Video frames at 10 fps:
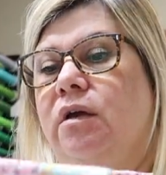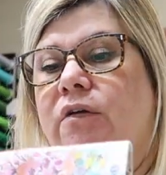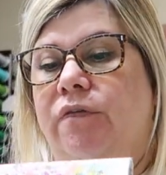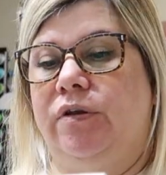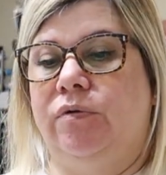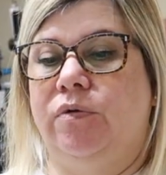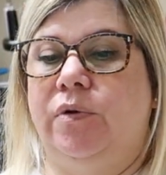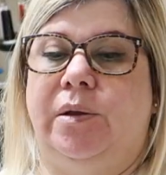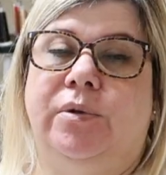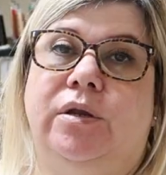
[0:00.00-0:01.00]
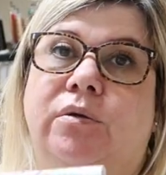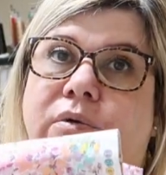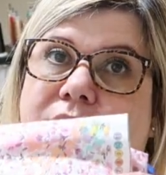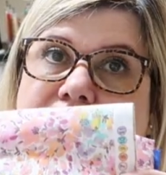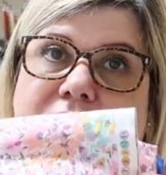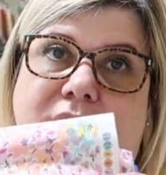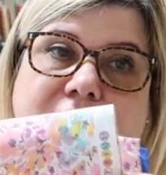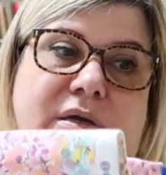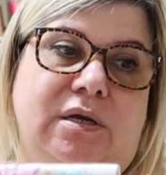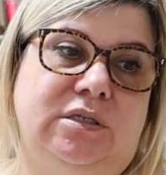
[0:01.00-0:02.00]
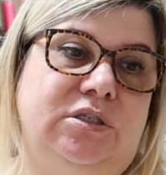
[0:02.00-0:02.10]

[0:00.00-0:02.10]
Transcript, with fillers: if I don't know what I'm going to do with it, I